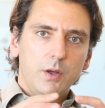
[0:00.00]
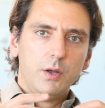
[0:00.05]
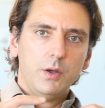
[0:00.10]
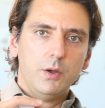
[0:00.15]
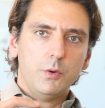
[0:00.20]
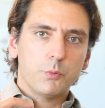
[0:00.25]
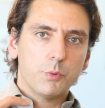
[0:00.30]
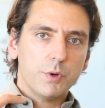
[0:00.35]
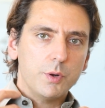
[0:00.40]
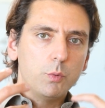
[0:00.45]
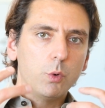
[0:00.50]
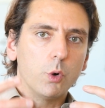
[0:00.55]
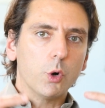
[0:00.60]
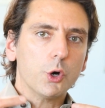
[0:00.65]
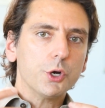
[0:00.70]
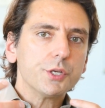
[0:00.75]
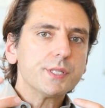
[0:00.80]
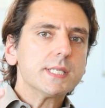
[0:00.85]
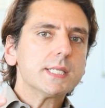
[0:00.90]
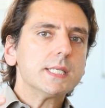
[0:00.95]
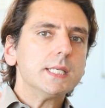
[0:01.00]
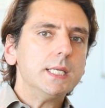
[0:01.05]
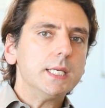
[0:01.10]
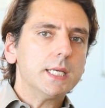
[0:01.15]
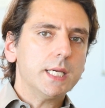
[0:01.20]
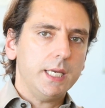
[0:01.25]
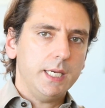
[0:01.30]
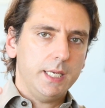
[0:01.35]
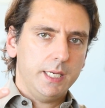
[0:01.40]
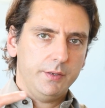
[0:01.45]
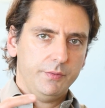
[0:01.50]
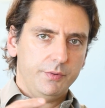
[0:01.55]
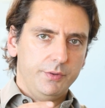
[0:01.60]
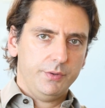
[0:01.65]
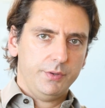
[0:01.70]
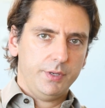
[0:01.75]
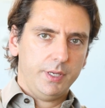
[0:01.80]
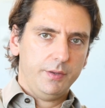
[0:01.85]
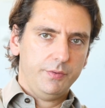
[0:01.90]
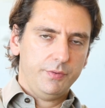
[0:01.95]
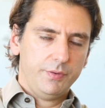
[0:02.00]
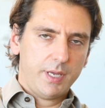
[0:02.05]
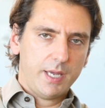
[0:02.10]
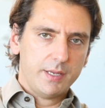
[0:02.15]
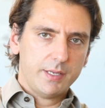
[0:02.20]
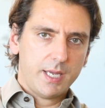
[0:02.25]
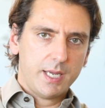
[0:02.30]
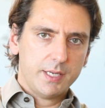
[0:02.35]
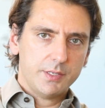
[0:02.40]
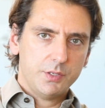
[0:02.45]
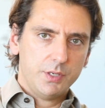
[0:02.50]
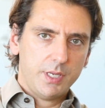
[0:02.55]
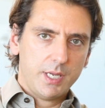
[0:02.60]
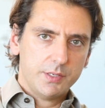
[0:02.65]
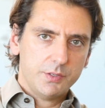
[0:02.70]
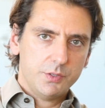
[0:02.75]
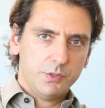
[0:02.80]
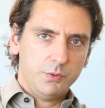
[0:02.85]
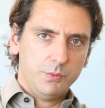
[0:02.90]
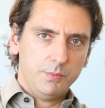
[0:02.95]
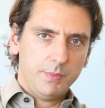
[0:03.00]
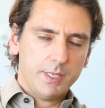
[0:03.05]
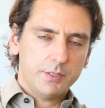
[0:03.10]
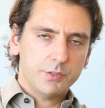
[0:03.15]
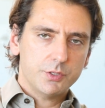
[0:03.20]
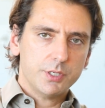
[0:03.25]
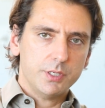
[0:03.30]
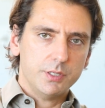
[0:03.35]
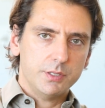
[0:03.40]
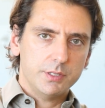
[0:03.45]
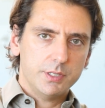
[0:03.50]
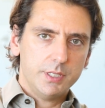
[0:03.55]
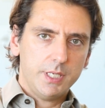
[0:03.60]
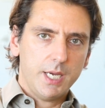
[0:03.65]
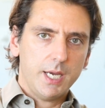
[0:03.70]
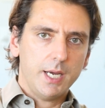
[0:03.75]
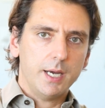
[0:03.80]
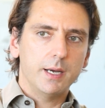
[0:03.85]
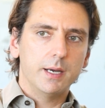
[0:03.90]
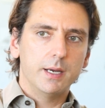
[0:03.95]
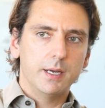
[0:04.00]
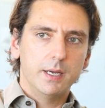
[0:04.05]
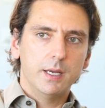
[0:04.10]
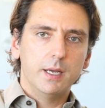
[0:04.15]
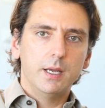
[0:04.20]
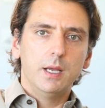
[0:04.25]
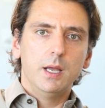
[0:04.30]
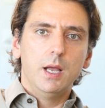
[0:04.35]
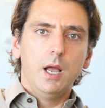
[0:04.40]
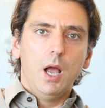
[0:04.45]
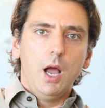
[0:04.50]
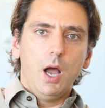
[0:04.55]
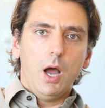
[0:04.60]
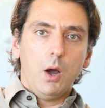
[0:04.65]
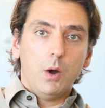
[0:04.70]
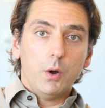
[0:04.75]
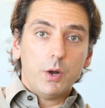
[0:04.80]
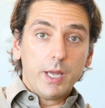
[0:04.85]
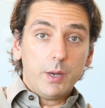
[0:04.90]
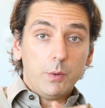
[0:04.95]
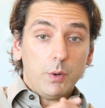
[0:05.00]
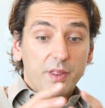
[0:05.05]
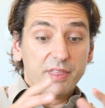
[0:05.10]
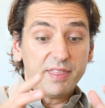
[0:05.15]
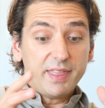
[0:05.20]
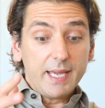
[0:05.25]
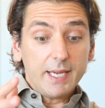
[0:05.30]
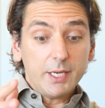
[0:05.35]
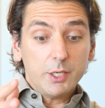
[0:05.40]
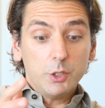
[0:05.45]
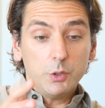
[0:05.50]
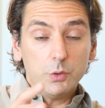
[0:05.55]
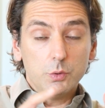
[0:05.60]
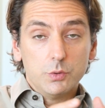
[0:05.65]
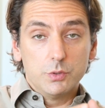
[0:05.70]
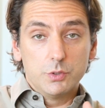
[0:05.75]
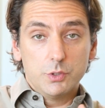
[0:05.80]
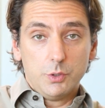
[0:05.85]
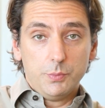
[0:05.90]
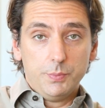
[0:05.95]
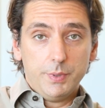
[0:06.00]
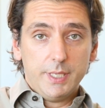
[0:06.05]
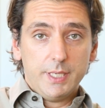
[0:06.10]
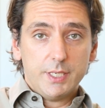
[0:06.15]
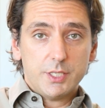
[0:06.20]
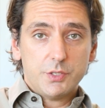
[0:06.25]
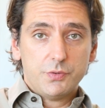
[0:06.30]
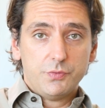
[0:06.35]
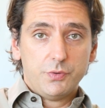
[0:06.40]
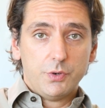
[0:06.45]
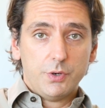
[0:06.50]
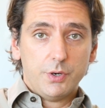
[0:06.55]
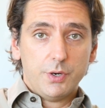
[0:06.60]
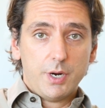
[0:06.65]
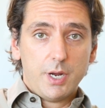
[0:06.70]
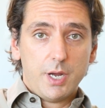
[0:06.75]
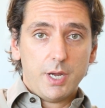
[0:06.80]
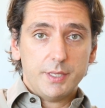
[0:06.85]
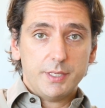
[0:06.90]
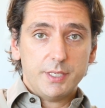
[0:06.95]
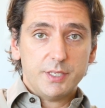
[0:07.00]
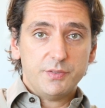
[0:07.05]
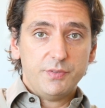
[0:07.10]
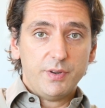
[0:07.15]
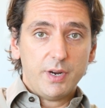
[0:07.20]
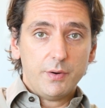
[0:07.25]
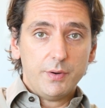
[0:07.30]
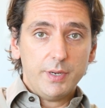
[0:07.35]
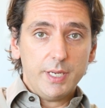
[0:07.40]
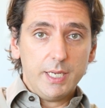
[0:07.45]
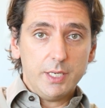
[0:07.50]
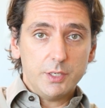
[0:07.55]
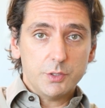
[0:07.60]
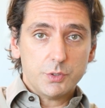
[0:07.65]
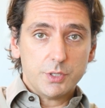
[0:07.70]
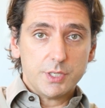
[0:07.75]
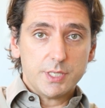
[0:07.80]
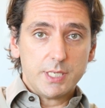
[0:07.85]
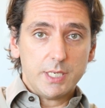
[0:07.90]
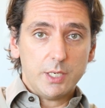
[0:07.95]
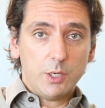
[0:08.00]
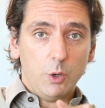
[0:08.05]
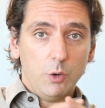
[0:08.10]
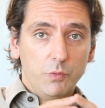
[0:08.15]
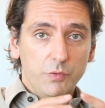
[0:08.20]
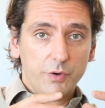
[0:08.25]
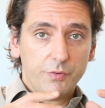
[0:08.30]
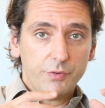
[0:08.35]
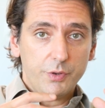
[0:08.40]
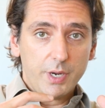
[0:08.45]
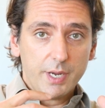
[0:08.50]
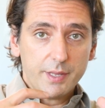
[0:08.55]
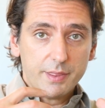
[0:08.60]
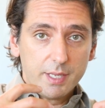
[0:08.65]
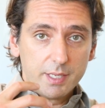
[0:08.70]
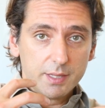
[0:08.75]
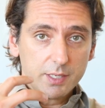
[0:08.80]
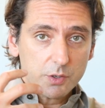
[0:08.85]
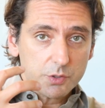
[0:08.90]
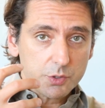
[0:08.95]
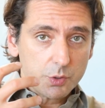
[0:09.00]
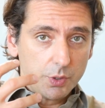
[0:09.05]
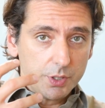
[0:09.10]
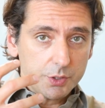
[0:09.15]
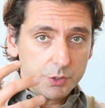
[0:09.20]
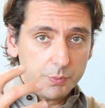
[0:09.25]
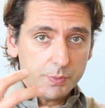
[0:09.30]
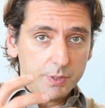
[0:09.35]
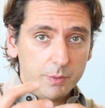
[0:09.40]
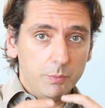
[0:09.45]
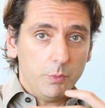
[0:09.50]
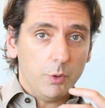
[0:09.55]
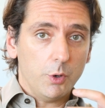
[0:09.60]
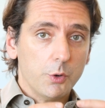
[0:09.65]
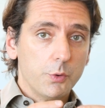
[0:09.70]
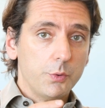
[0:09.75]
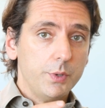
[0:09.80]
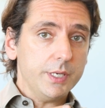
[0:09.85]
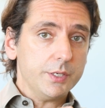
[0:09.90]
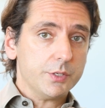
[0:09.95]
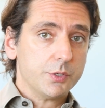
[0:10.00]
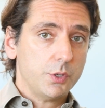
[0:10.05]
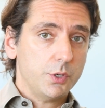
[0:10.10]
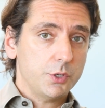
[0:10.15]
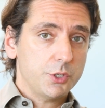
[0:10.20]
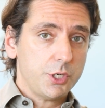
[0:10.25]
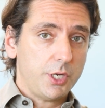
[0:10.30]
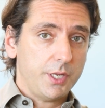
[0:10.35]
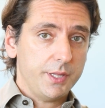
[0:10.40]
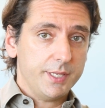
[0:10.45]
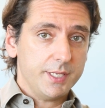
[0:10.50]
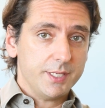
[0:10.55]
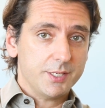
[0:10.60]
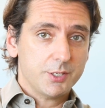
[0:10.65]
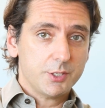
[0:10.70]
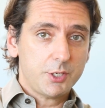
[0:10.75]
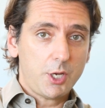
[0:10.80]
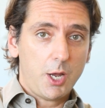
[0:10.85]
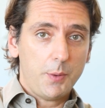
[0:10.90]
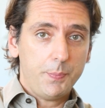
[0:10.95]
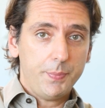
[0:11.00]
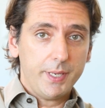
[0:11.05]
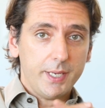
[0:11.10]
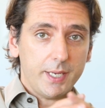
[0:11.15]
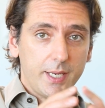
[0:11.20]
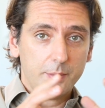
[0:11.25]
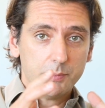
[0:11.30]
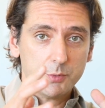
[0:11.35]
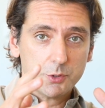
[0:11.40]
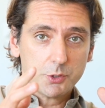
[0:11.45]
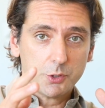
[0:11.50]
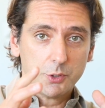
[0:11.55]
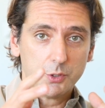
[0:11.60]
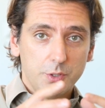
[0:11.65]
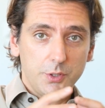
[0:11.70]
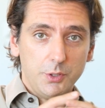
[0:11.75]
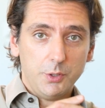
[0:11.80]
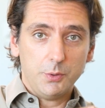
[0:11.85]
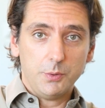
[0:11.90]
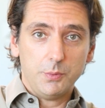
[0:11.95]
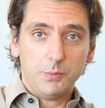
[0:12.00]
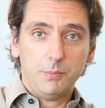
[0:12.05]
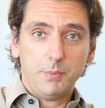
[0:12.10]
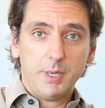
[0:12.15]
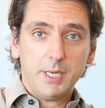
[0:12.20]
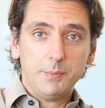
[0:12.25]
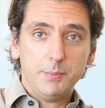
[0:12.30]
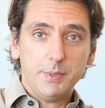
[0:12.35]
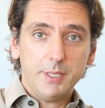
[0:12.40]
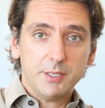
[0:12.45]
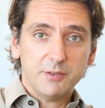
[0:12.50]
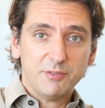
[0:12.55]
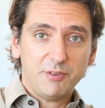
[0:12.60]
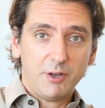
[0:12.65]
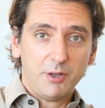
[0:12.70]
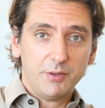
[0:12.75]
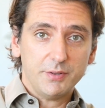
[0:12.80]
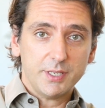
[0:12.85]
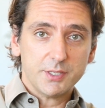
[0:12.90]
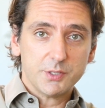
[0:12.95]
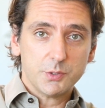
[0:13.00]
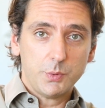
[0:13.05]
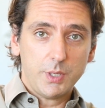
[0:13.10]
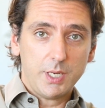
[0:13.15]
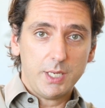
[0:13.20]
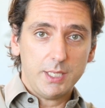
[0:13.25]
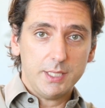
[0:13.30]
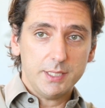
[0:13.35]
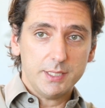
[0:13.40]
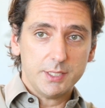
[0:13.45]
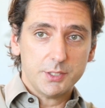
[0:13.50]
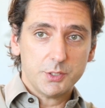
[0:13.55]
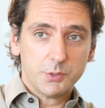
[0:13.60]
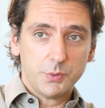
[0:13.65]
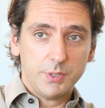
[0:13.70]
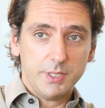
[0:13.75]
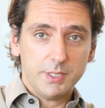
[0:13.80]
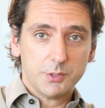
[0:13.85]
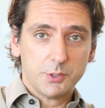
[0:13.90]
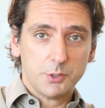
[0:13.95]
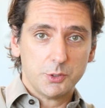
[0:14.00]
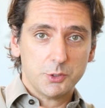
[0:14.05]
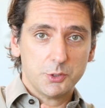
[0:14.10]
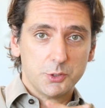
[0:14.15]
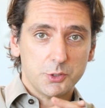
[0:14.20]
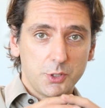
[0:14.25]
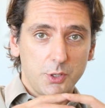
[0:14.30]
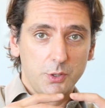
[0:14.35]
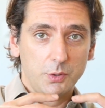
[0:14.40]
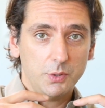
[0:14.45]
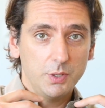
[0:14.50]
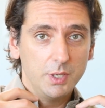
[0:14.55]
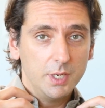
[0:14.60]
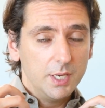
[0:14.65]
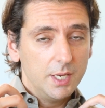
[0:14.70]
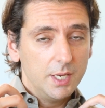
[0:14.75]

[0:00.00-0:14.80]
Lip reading: reward seeking, if as you mentioned. Yeah. Okay, well, thank you, Tobias, for this very interesting overview. I think there's going to be more research on this topic. I'm sure you might be involved as well in this research, so